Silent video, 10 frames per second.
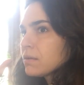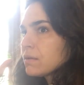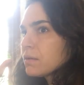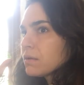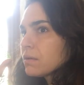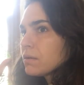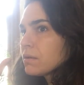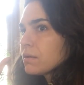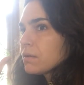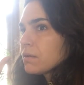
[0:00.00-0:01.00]

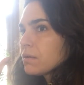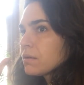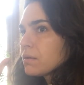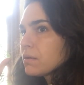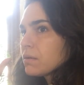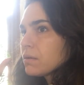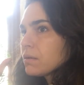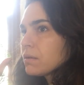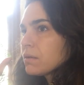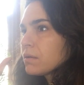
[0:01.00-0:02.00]

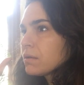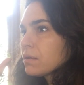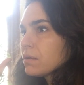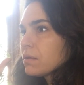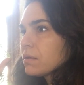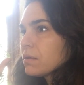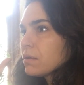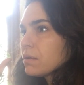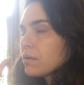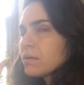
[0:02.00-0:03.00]

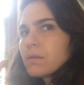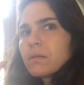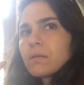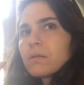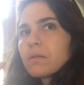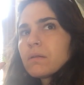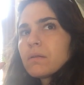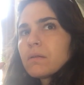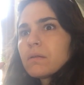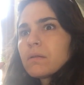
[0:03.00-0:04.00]

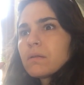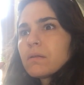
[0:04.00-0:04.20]
[no speech]